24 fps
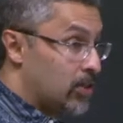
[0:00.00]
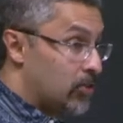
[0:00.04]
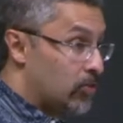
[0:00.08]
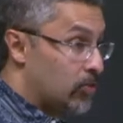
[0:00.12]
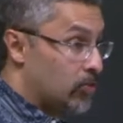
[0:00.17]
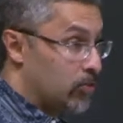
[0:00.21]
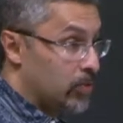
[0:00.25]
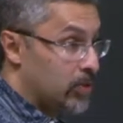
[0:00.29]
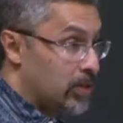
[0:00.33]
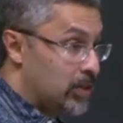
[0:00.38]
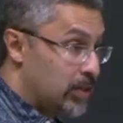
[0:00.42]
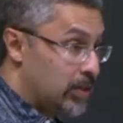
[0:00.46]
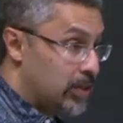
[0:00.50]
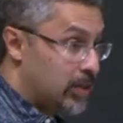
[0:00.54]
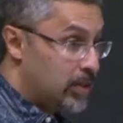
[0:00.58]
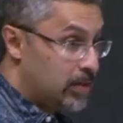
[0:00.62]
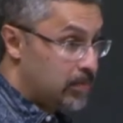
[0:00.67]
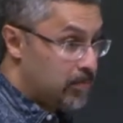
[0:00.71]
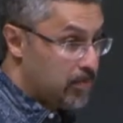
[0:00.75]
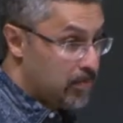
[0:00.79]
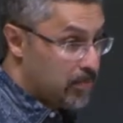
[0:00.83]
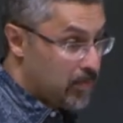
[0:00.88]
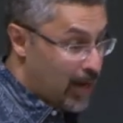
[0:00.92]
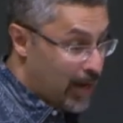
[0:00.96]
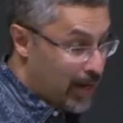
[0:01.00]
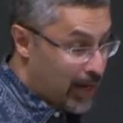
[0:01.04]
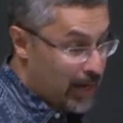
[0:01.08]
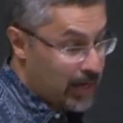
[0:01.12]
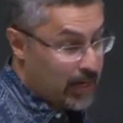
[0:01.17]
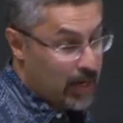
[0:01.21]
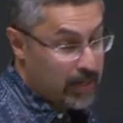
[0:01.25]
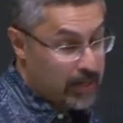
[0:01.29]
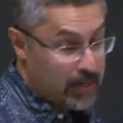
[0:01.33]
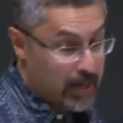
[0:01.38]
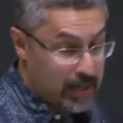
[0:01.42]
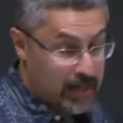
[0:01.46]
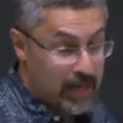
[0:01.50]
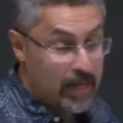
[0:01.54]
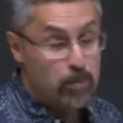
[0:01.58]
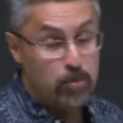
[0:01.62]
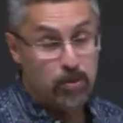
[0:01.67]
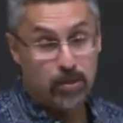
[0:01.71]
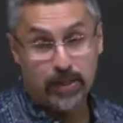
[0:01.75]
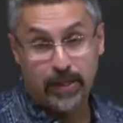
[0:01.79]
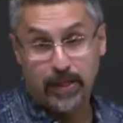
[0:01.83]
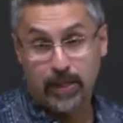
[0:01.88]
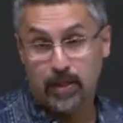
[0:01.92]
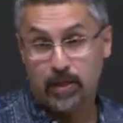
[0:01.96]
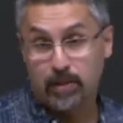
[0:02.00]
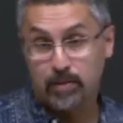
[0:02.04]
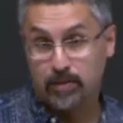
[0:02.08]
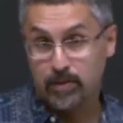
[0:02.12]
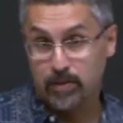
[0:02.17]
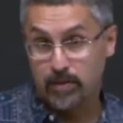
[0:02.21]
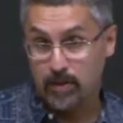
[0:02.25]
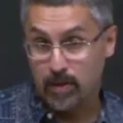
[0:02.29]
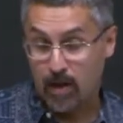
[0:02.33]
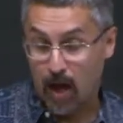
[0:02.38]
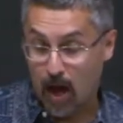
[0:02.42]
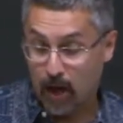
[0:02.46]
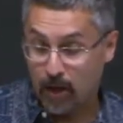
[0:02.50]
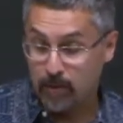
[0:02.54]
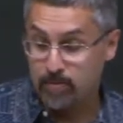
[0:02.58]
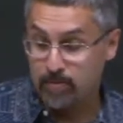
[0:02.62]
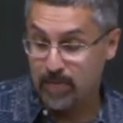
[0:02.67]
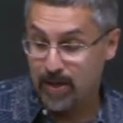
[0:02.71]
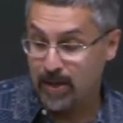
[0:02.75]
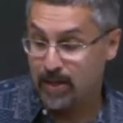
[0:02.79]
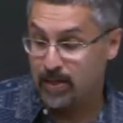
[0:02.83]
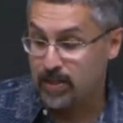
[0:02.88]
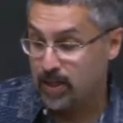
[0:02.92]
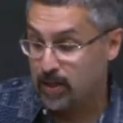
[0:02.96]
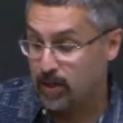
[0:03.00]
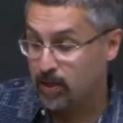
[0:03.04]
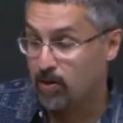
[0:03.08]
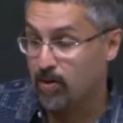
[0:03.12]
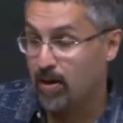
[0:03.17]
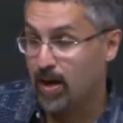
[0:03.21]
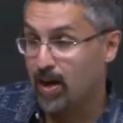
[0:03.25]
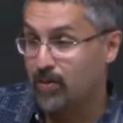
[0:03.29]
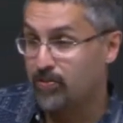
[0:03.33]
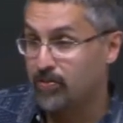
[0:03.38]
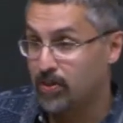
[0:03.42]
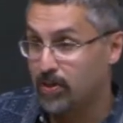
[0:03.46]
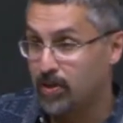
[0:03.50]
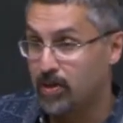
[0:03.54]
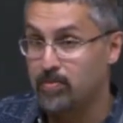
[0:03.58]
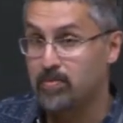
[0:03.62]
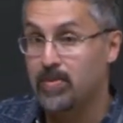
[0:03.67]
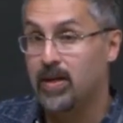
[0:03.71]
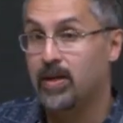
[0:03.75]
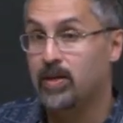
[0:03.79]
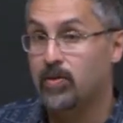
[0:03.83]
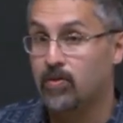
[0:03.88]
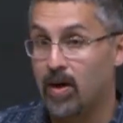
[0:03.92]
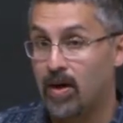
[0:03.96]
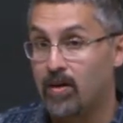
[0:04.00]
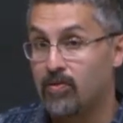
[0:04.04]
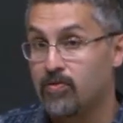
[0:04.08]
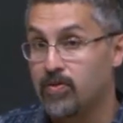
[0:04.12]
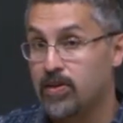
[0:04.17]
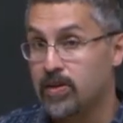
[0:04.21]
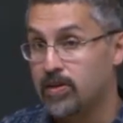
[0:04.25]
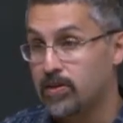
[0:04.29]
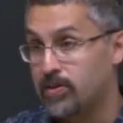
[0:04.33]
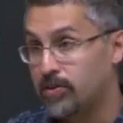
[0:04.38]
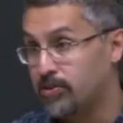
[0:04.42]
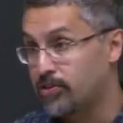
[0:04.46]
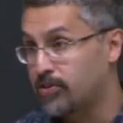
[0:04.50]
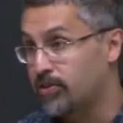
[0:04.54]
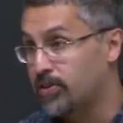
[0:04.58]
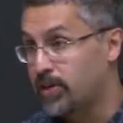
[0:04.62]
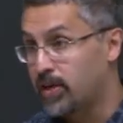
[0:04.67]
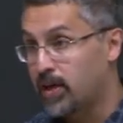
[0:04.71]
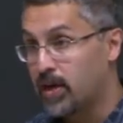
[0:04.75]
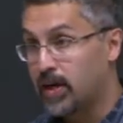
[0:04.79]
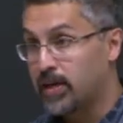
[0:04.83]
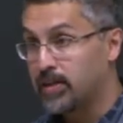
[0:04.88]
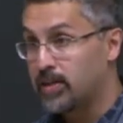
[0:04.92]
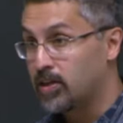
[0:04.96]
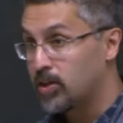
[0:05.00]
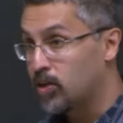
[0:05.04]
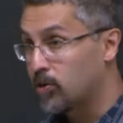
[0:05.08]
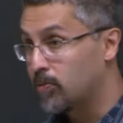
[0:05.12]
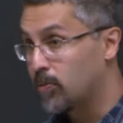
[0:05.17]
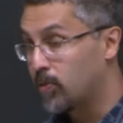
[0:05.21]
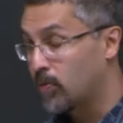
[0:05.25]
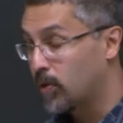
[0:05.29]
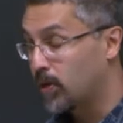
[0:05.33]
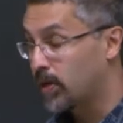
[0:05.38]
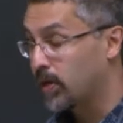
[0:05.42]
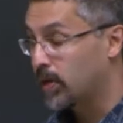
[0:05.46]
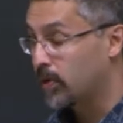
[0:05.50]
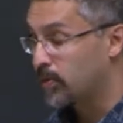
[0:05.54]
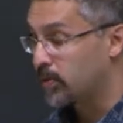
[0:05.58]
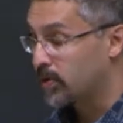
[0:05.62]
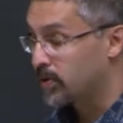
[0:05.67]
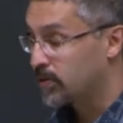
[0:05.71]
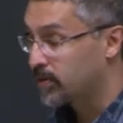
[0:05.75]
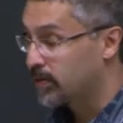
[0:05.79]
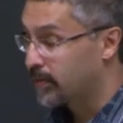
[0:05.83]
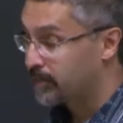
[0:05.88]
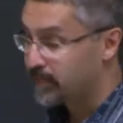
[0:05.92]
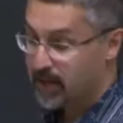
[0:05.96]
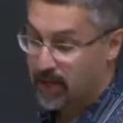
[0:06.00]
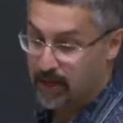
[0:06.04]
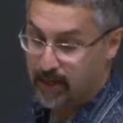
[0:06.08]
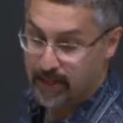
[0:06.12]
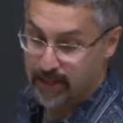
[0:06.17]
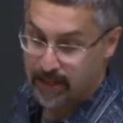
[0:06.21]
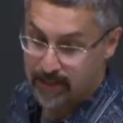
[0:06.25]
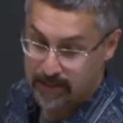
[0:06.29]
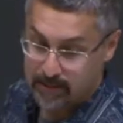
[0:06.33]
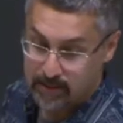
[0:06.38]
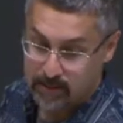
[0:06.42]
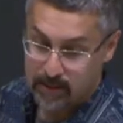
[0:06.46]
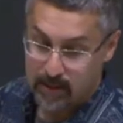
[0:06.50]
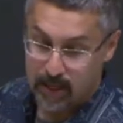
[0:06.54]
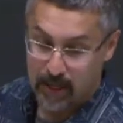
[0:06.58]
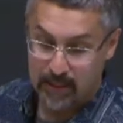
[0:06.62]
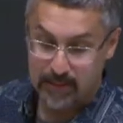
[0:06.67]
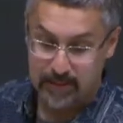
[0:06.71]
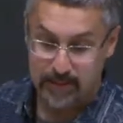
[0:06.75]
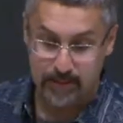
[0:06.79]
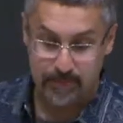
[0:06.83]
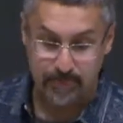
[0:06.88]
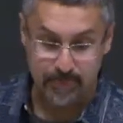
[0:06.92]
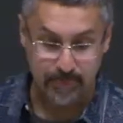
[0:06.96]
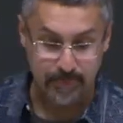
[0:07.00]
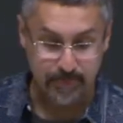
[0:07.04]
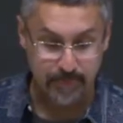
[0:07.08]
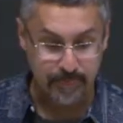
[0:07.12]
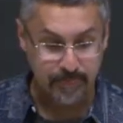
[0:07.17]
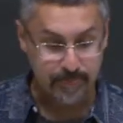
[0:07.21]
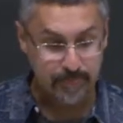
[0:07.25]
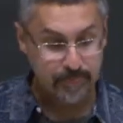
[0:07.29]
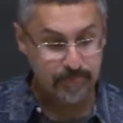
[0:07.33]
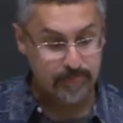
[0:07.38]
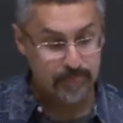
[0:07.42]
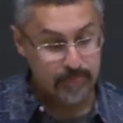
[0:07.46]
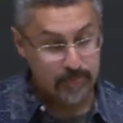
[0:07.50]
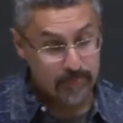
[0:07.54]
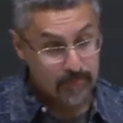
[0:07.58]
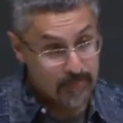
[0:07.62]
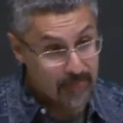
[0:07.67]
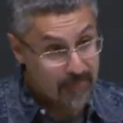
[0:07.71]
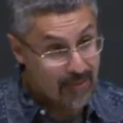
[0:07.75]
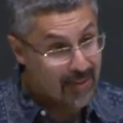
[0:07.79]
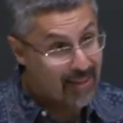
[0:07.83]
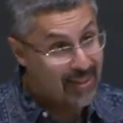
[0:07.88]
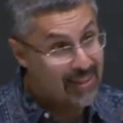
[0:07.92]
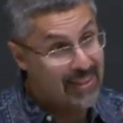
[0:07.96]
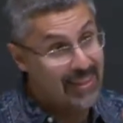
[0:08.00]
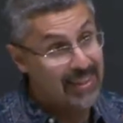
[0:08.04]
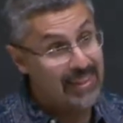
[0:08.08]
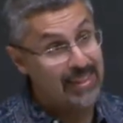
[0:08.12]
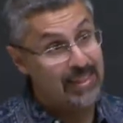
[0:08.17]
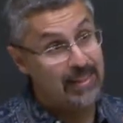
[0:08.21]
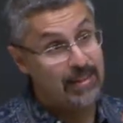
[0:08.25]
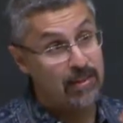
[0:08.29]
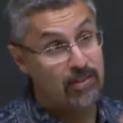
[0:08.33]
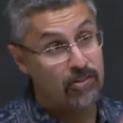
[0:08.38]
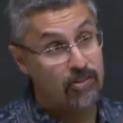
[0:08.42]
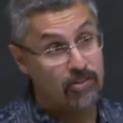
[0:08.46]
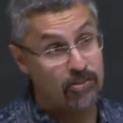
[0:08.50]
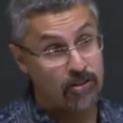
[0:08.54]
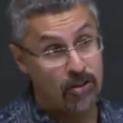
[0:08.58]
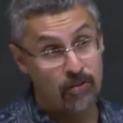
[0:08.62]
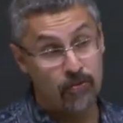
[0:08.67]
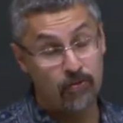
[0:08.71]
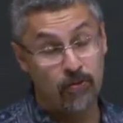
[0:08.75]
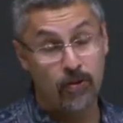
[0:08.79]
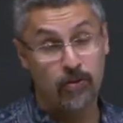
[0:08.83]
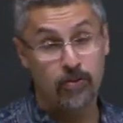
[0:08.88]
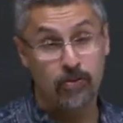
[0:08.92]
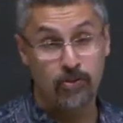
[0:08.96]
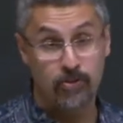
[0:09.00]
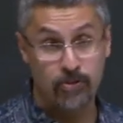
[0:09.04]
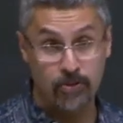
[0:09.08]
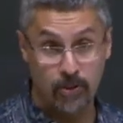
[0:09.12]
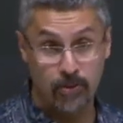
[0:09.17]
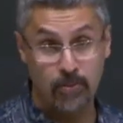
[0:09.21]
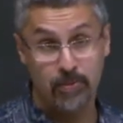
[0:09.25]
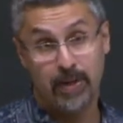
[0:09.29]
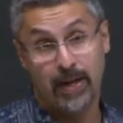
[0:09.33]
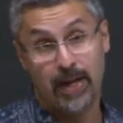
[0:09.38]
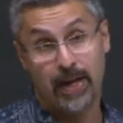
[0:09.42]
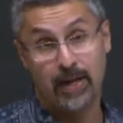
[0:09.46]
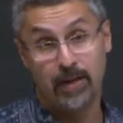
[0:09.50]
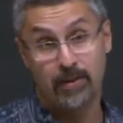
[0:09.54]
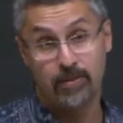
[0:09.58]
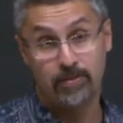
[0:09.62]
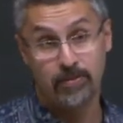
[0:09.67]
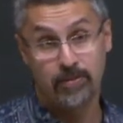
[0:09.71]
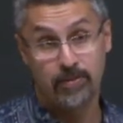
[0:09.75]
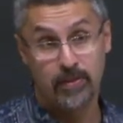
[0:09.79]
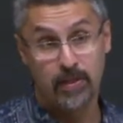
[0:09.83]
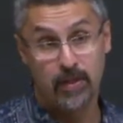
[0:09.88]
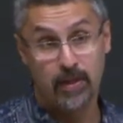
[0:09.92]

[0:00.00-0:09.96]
is really enabling unmanned aircraft and unmanned ground vehicles of the kind that you've been working with uh, in this class. The thing that cell phones don't have,